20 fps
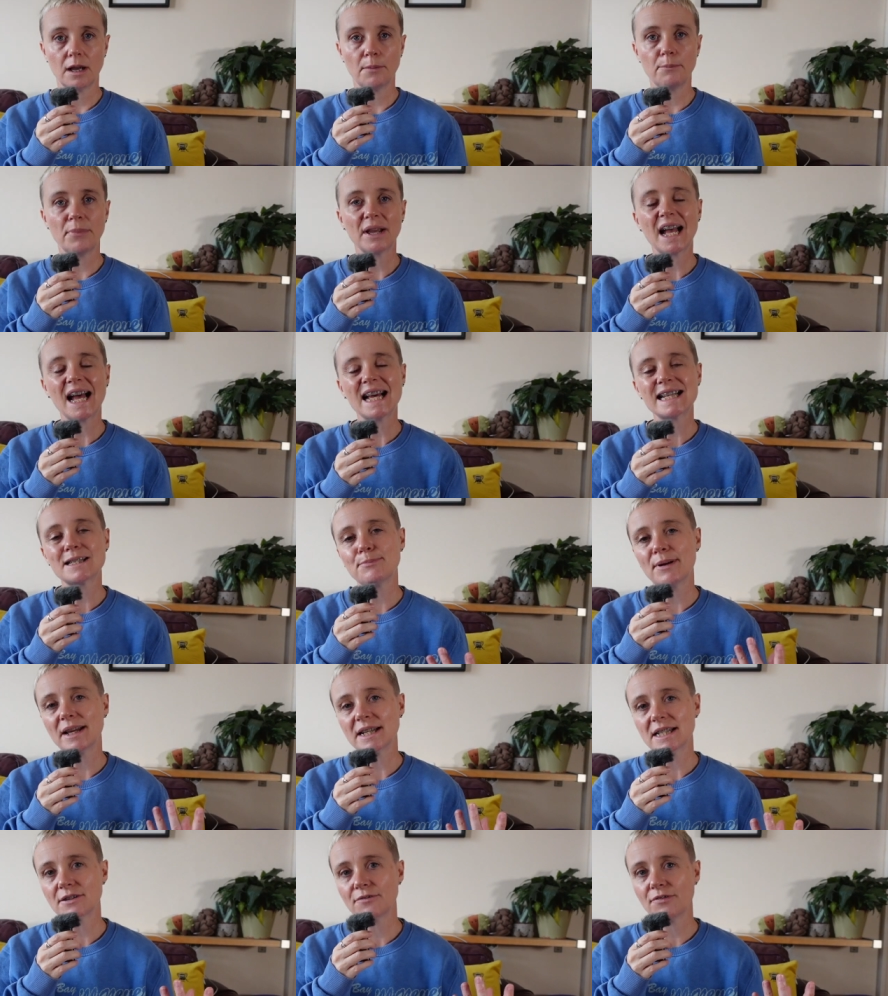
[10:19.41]
A big
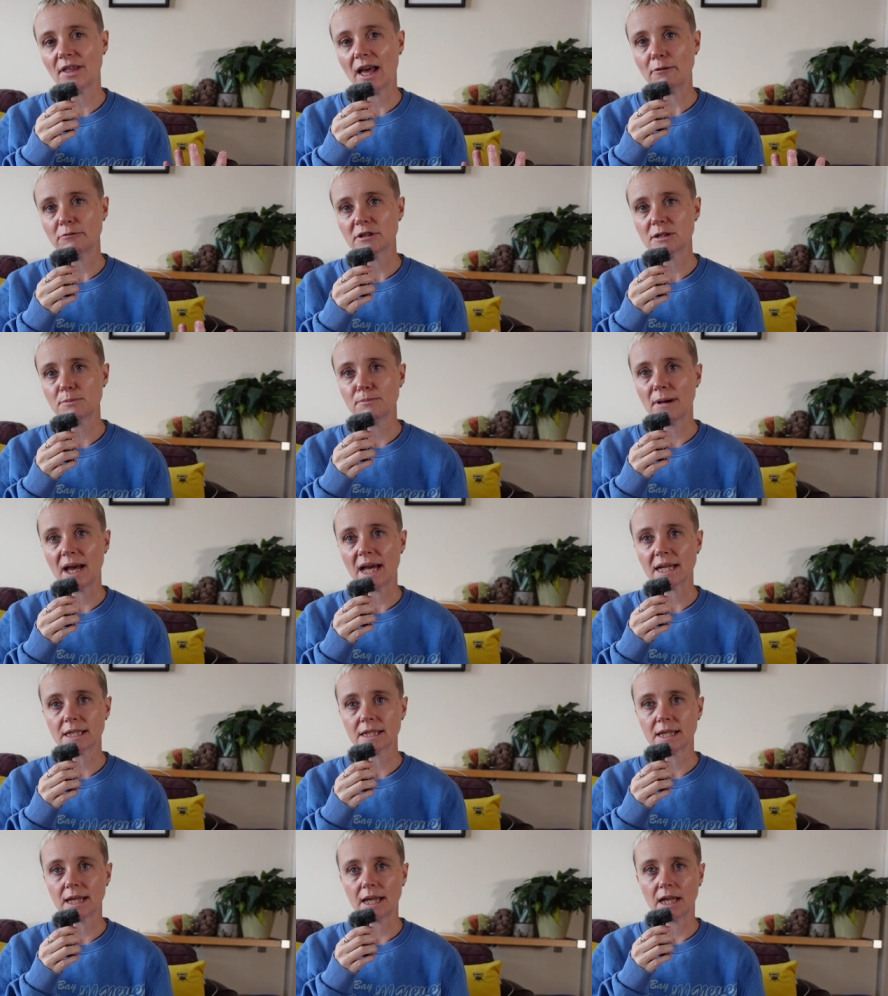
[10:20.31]
aspect of that was
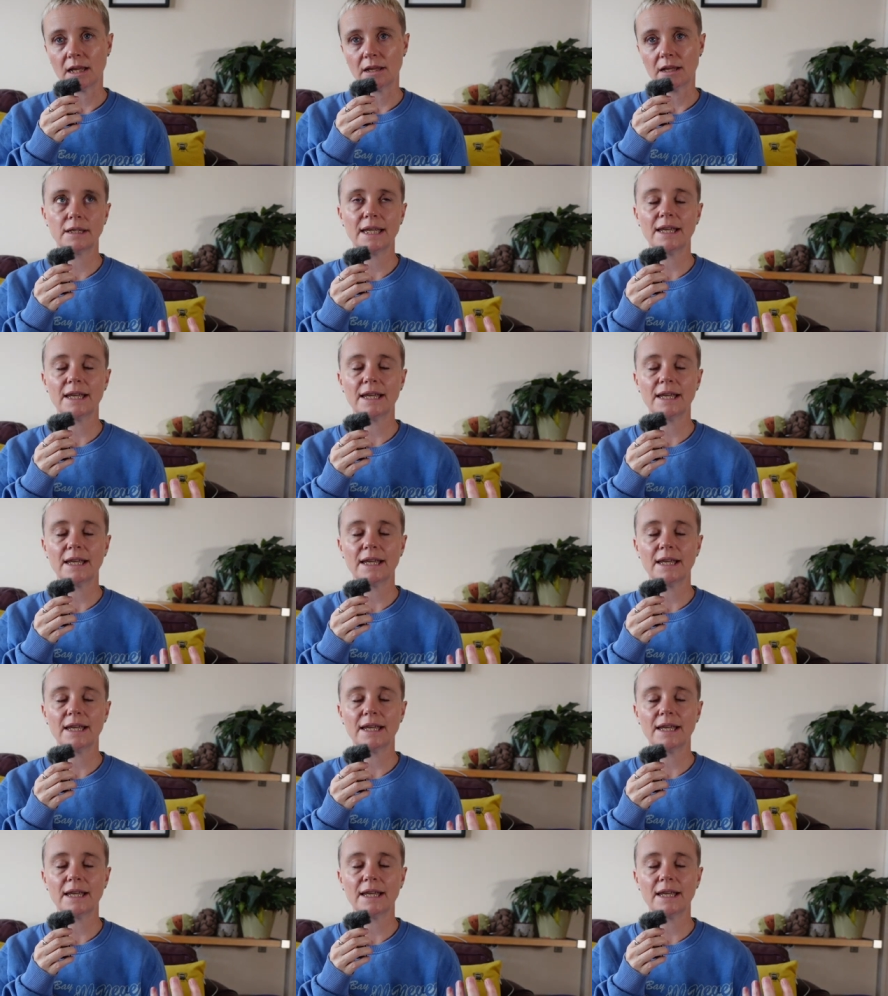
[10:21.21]
masking.